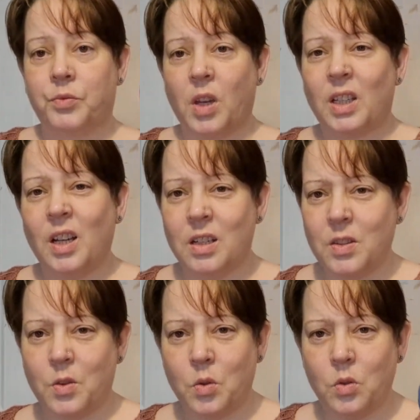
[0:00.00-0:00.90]
I kind of
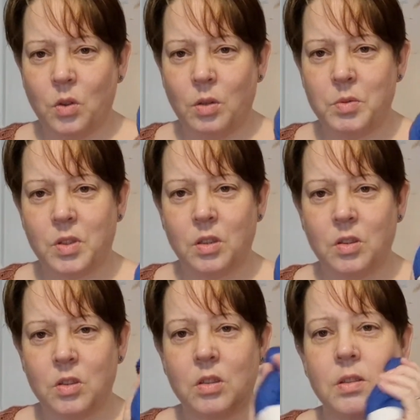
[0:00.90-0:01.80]
thought I was going to,
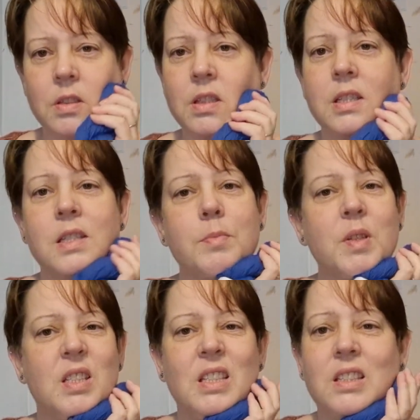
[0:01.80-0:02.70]
because this is my
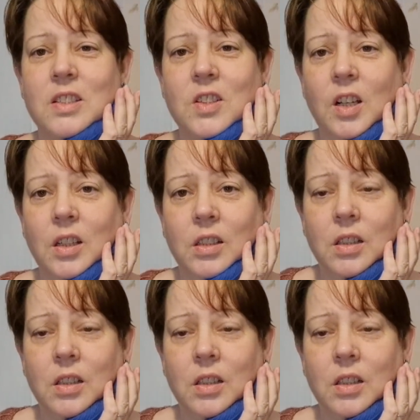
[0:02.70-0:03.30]
sister's colour,